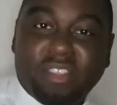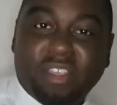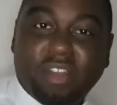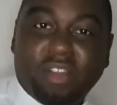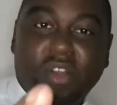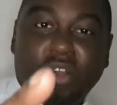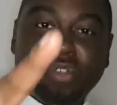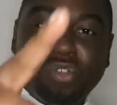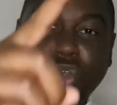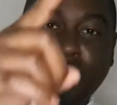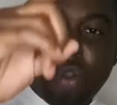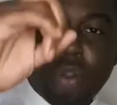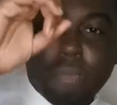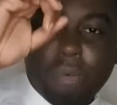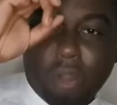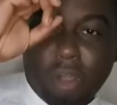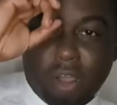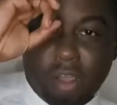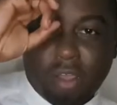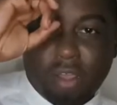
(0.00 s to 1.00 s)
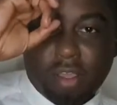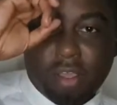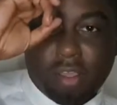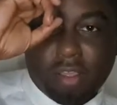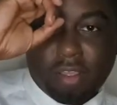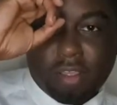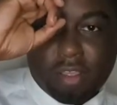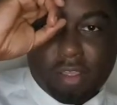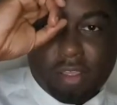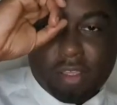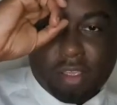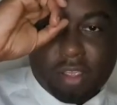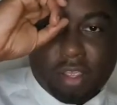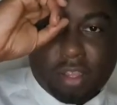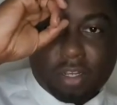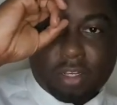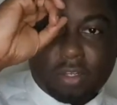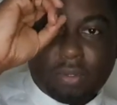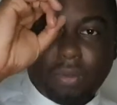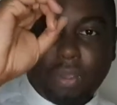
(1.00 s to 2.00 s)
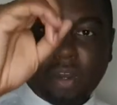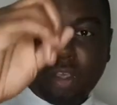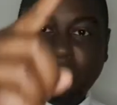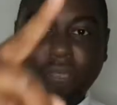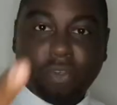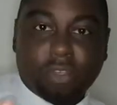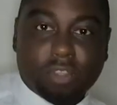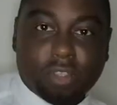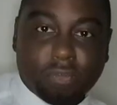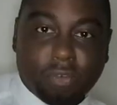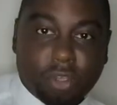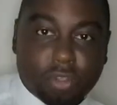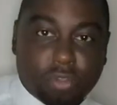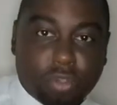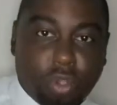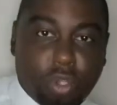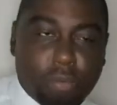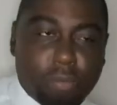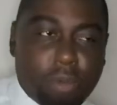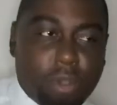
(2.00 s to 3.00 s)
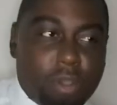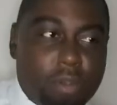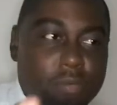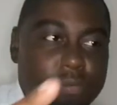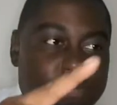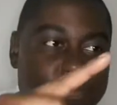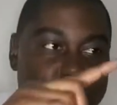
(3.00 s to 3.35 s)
in October. 21st of October.